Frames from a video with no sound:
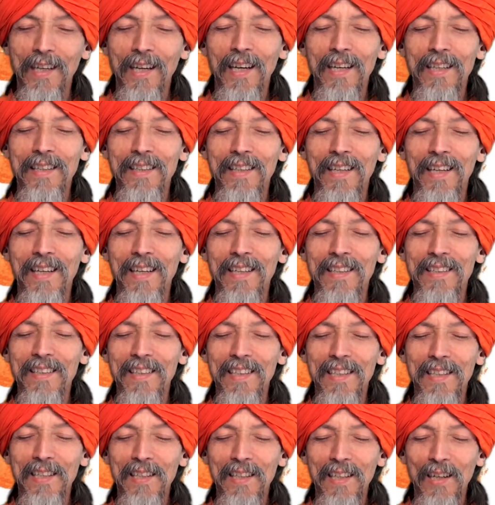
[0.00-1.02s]
And then
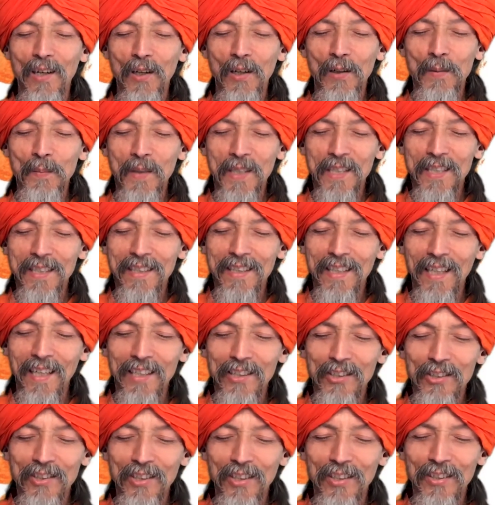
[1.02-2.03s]
in our
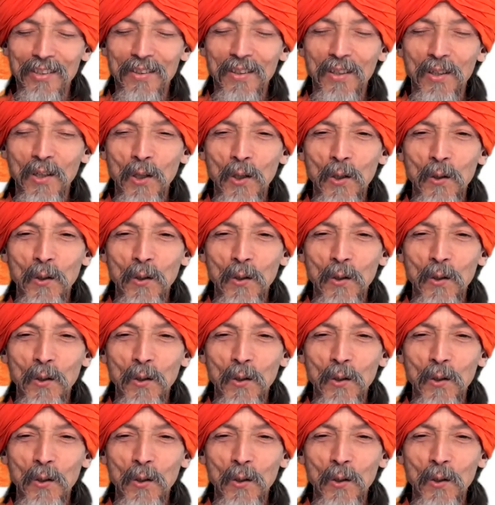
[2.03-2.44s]
meditation,